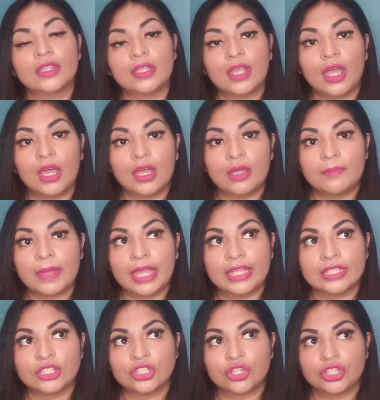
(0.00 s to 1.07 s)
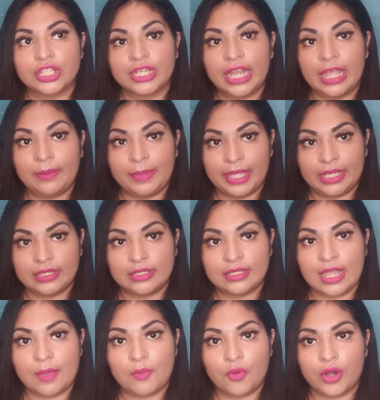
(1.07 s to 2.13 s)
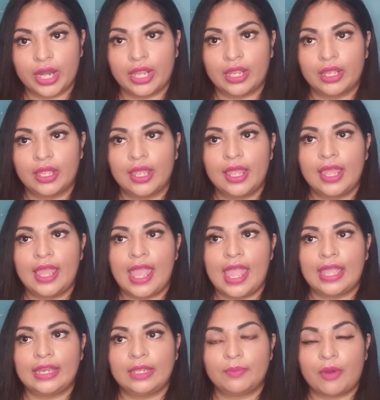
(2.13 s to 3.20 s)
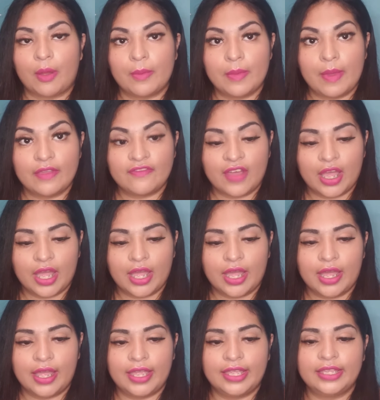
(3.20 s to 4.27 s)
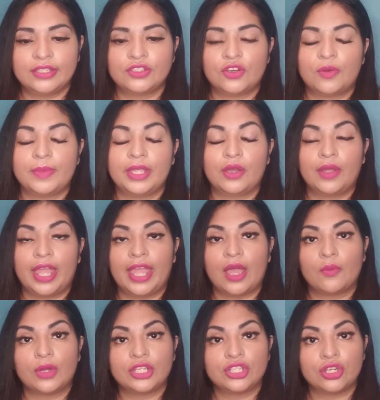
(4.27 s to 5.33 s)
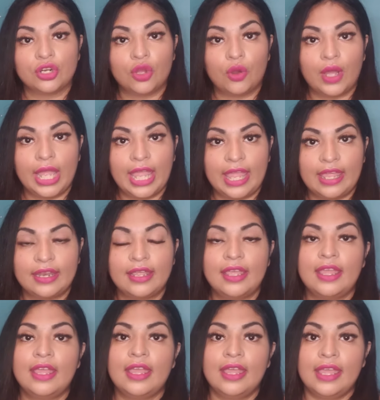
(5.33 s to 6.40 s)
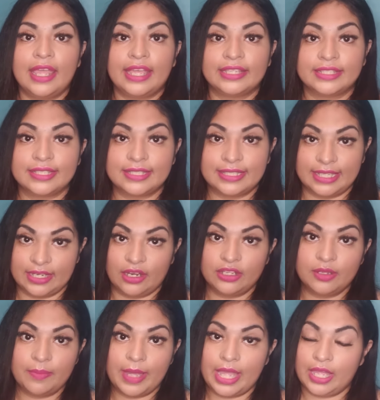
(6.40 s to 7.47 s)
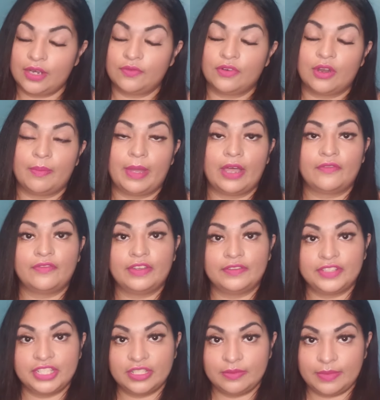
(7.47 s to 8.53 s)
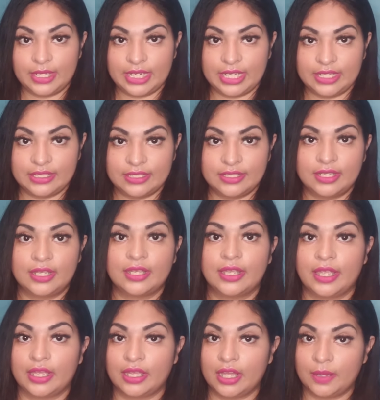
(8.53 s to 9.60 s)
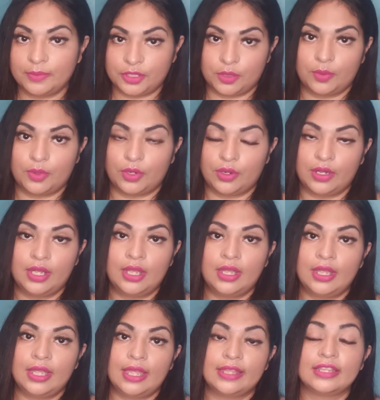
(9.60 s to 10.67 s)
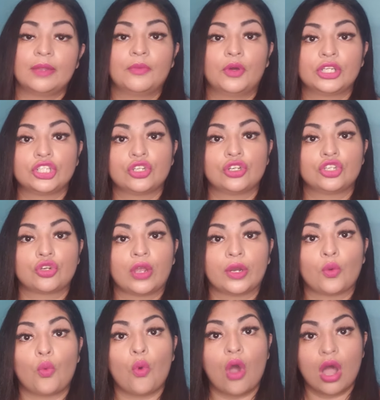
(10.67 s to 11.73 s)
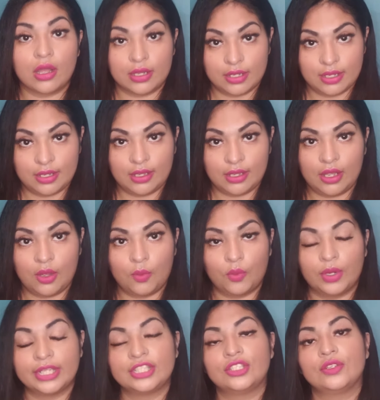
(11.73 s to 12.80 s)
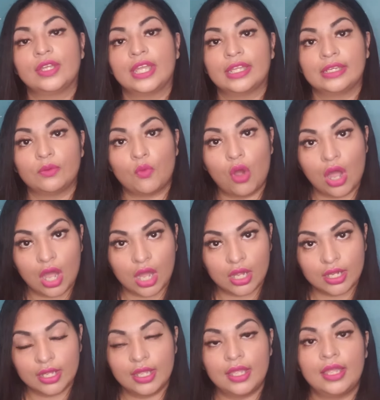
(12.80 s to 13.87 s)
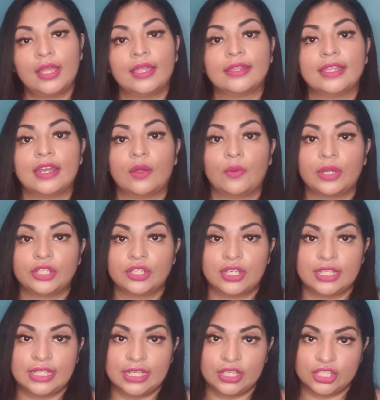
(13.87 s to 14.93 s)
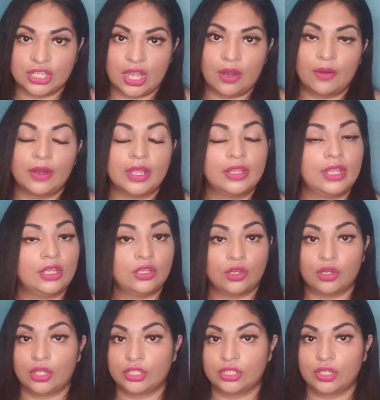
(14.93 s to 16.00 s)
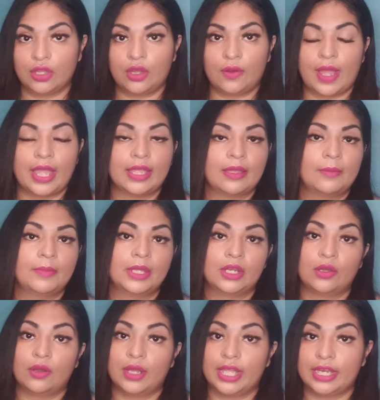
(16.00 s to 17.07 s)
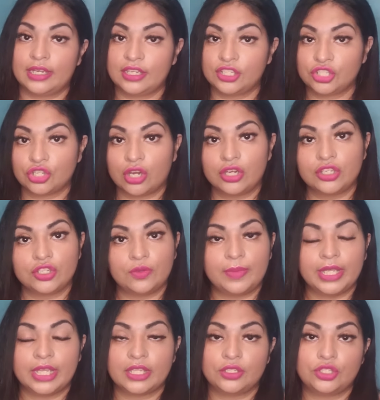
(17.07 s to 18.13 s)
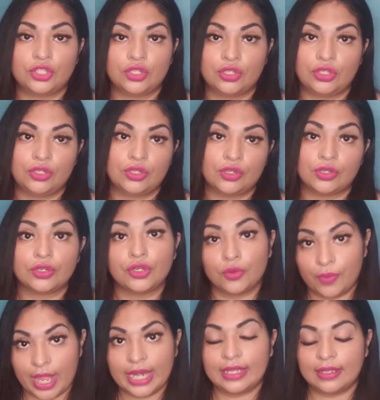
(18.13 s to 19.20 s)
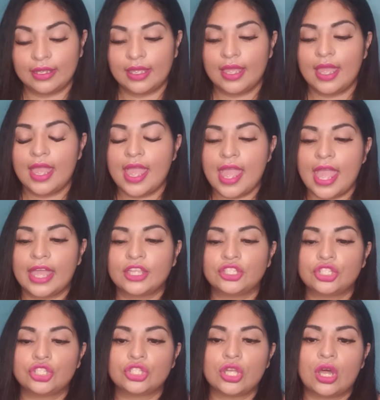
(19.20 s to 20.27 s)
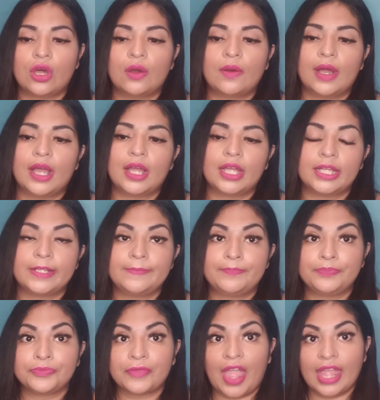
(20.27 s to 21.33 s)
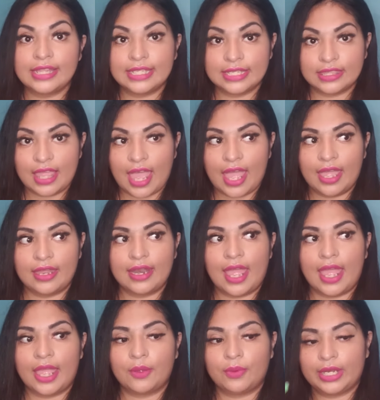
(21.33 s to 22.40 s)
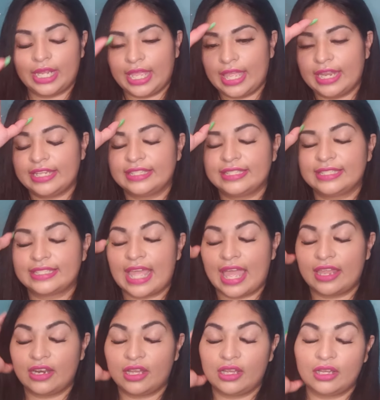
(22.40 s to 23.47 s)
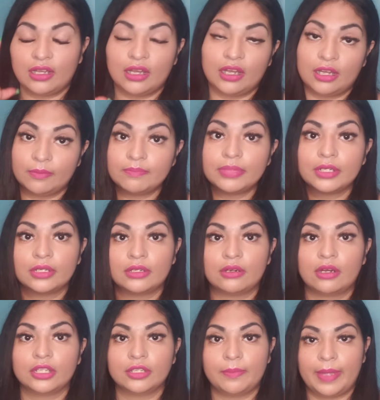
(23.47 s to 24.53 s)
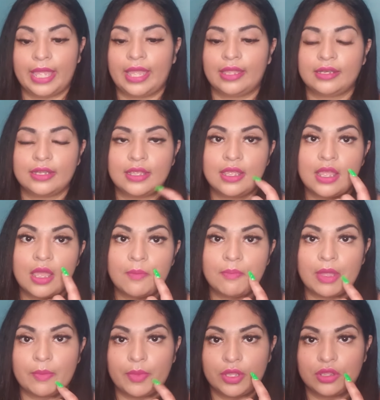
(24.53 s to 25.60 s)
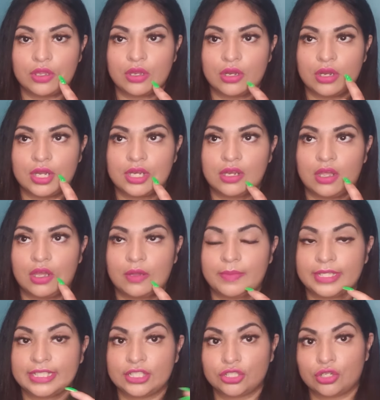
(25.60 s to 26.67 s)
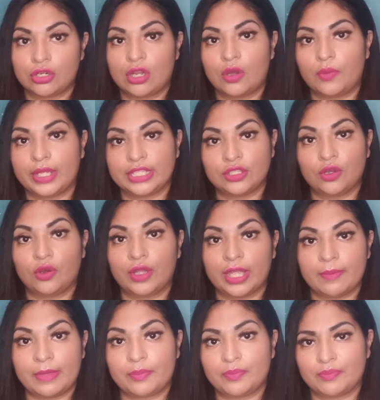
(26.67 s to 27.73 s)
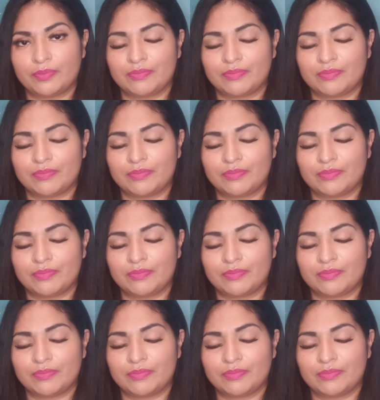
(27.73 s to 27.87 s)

my surgeon came in that morning and he brought me my faja and he told me, okay, I want you to go ahead and sit on the bed for about 15 minutes, get comfortable, and then I want you to try to walk. Once you can walk, then I want you to take a shower, and then you're good to go. I'm gonna go ahead and discharge you because you're ready. And so I did that. I went ahead and sat up on the bed. My mother-in-law and my sister-in-law went to go get my